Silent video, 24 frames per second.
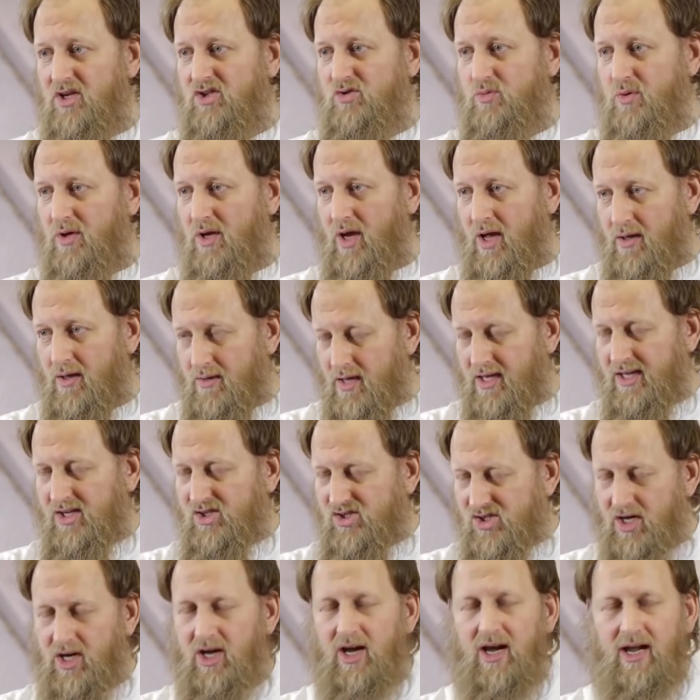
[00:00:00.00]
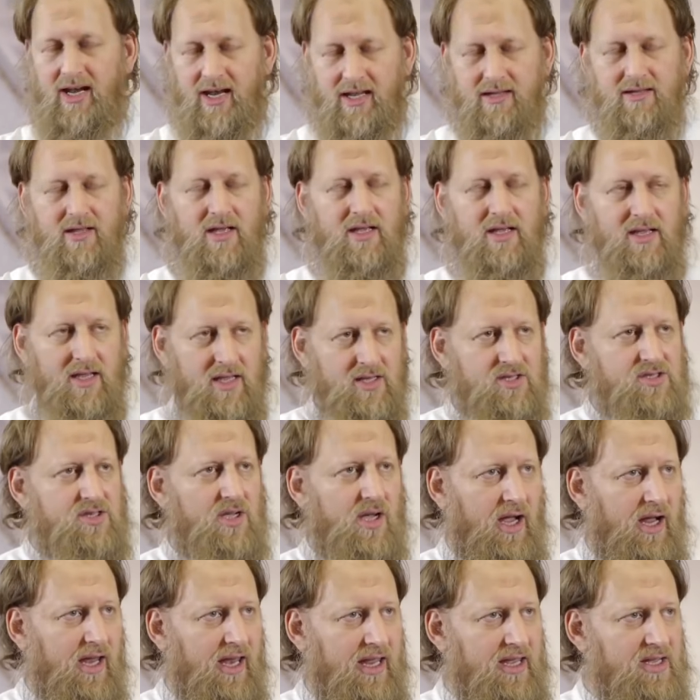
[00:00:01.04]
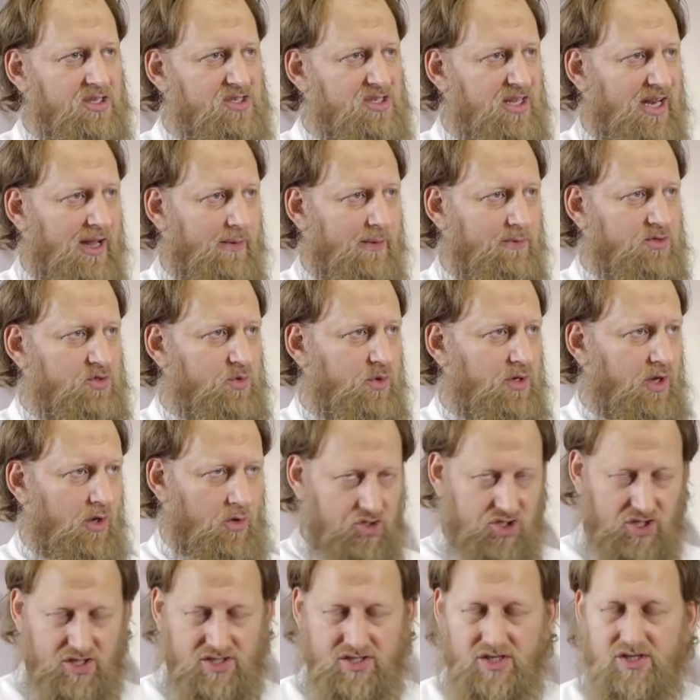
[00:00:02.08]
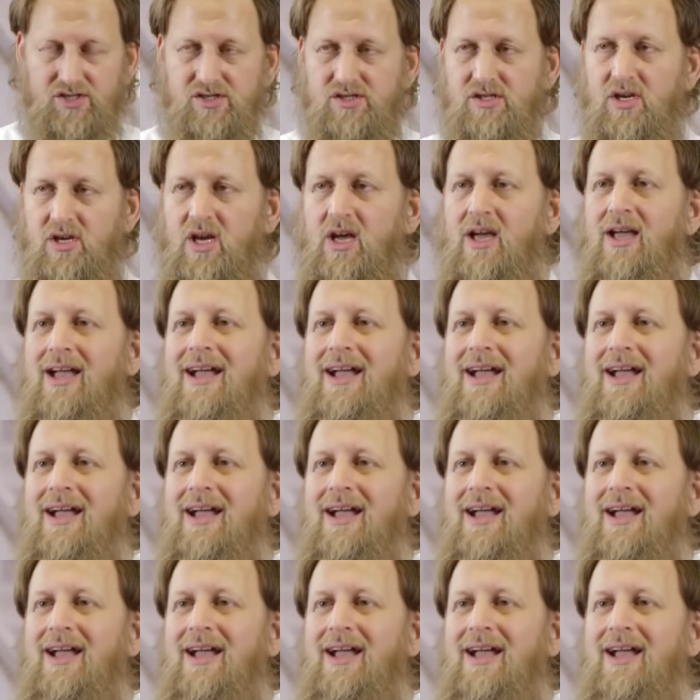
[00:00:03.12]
Isa alayhi salam, as we know Jesus.